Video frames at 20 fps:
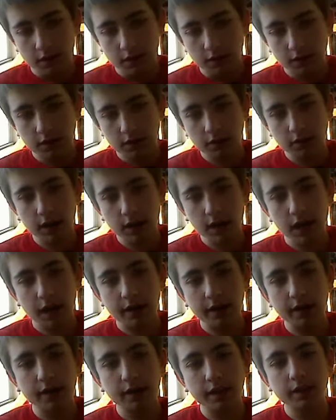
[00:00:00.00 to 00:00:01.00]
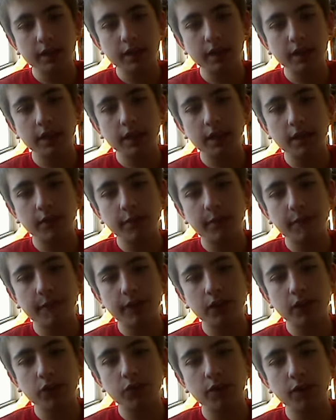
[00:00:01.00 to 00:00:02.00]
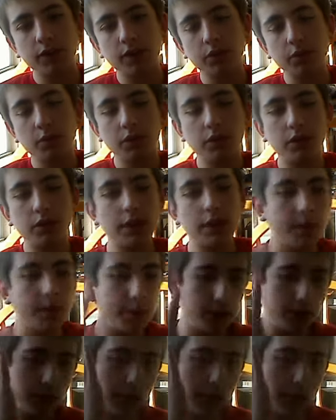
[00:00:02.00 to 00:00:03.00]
Then you get the second game, Face Raiders, where you take a picture